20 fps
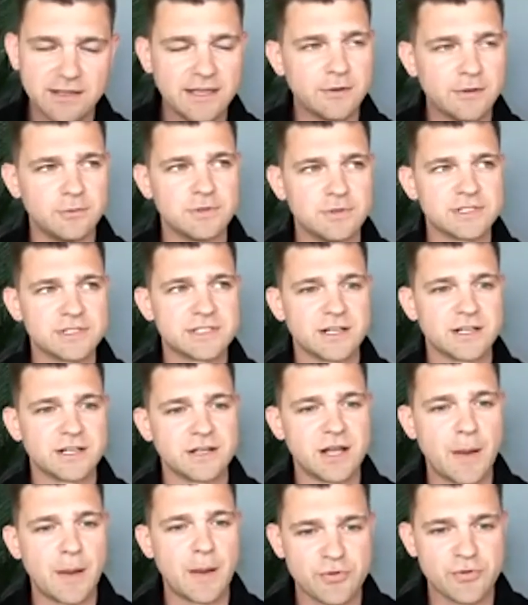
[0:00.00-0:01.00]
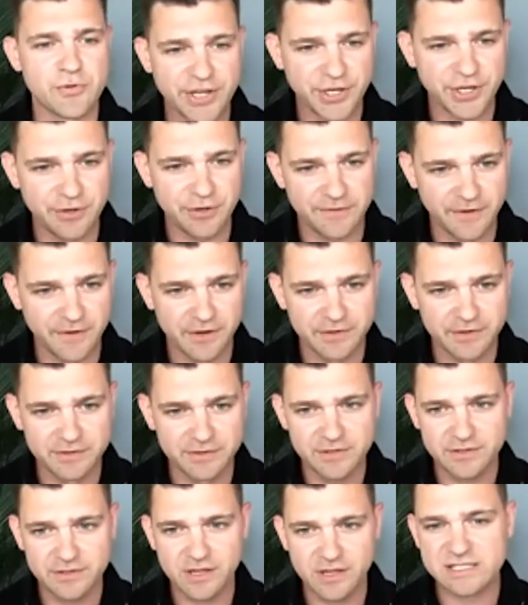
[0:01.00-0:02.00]
it was a brand new fund,
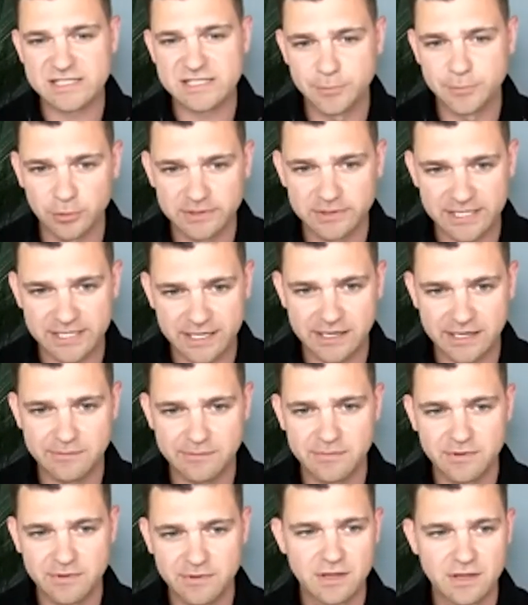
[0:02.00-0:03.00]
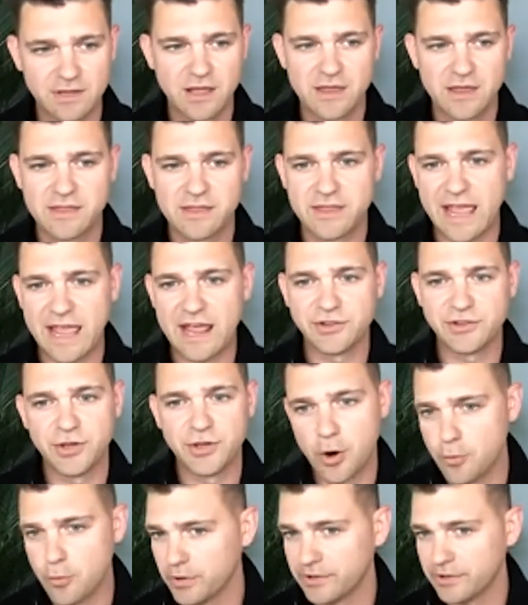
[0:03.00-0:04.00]
a small team. They had no
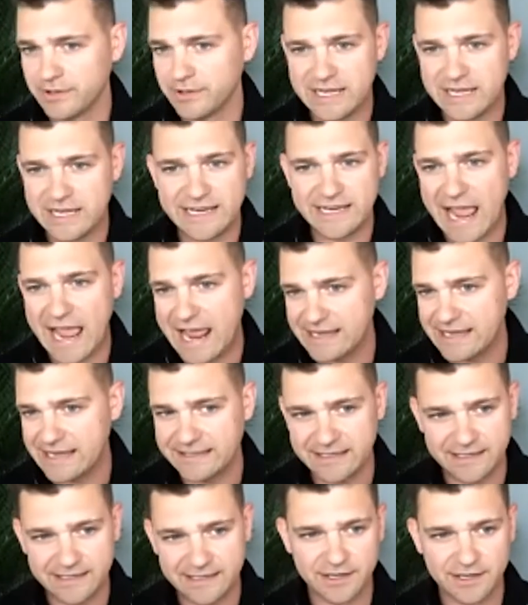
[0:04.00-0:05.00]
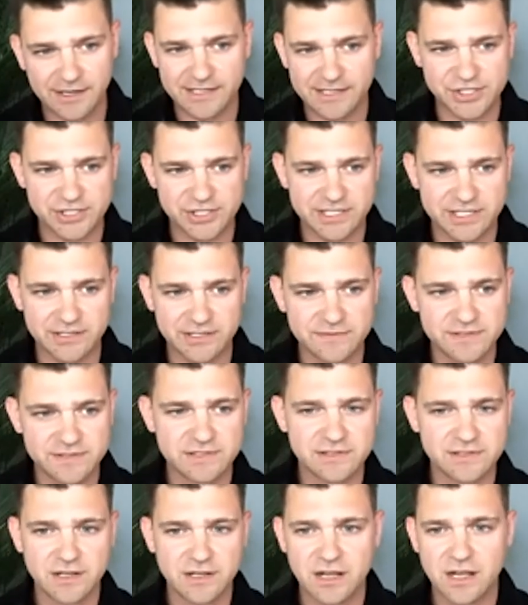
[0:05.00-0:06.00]
one leading any D&I initiatives.
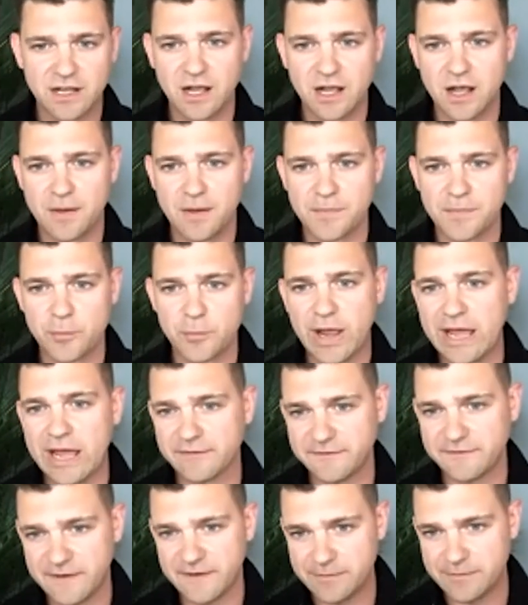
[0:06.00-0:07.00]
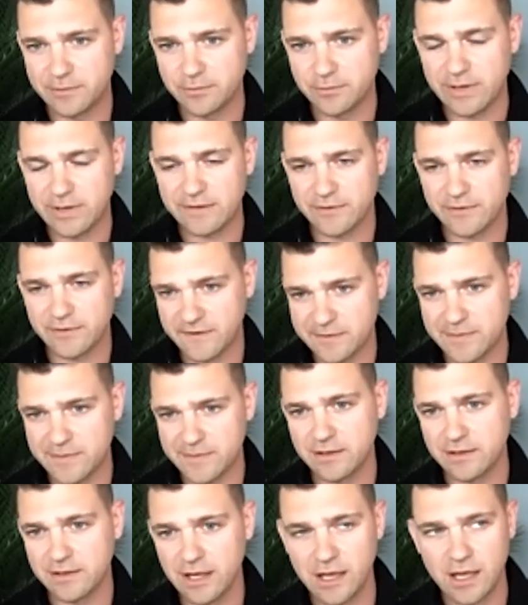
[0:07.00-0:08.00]
We have a female
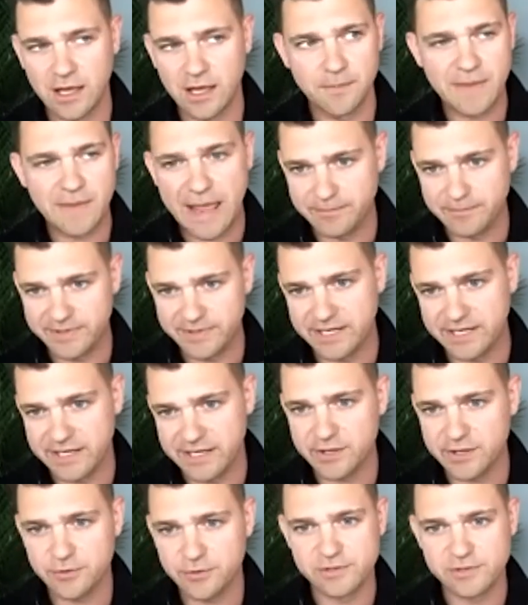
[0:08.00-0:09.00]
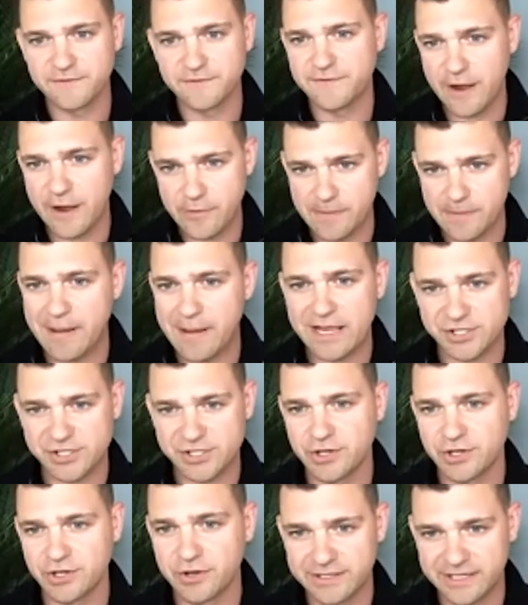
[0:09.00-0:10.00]
MD who's very passionate
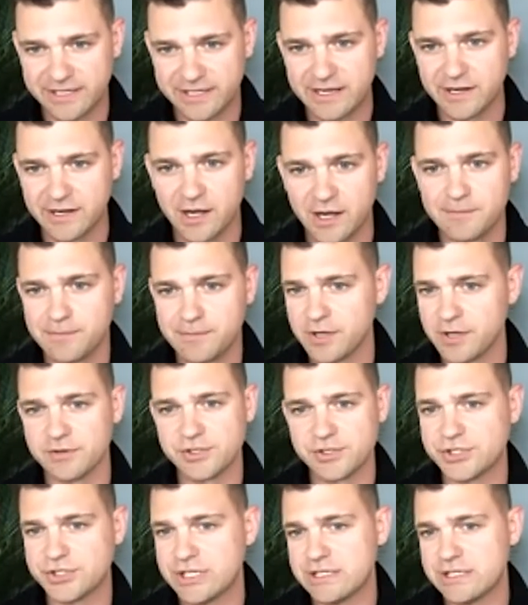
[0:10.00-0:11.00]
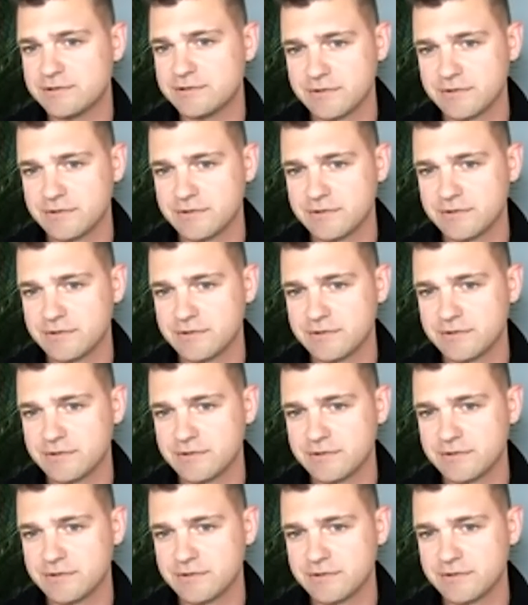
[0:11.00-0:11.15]
on D&I, but she's